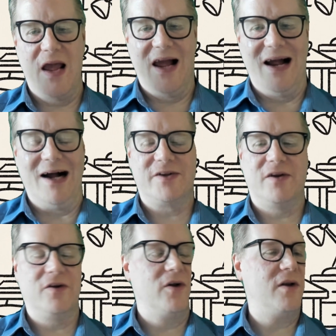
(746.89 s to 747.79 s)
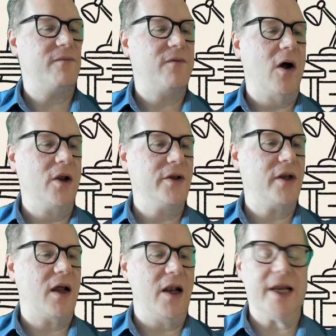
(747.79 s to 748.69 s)
article on
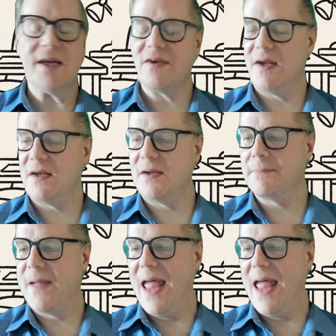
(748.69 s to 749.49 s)
LinkedIn,